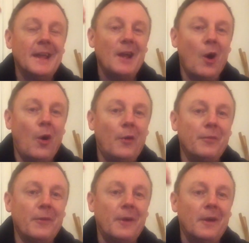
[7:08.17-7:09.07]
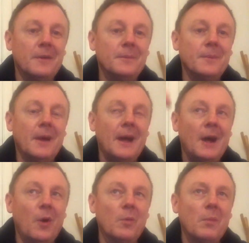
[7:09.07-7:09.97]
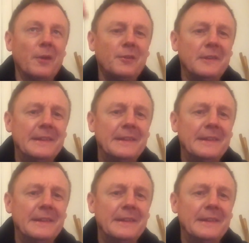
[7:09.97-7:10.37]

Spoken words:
hover, almost